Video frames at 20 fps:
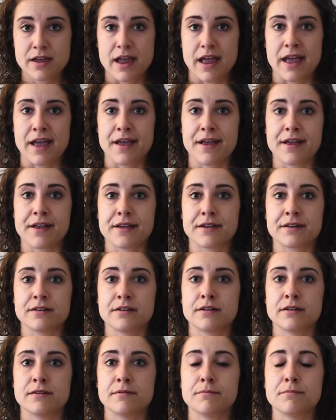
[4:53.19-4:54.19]

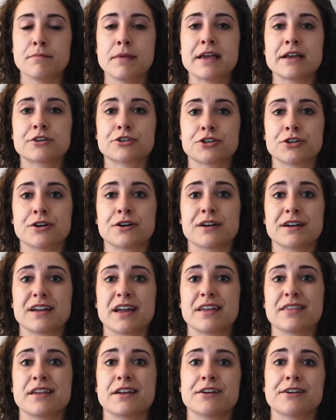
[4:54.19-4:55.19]
and make sure
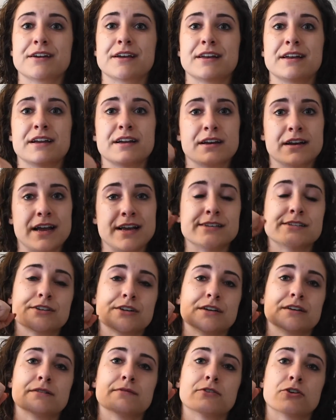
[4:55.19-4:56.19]
again that you're getting a nice
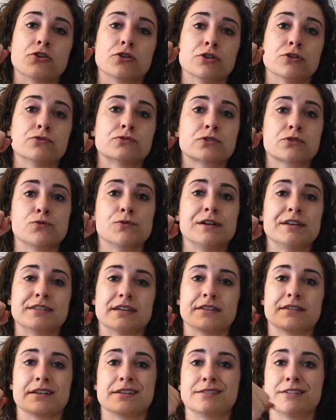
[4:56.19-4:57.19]
good glute squeeze
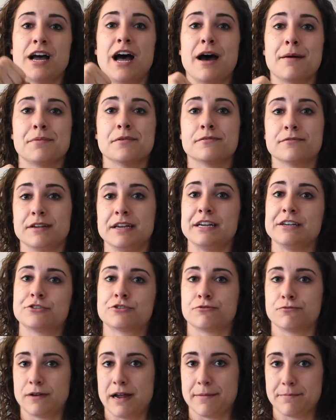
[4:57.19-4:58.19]
at the top of
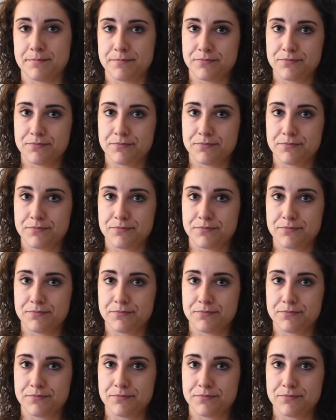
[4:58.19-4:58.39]
each rep.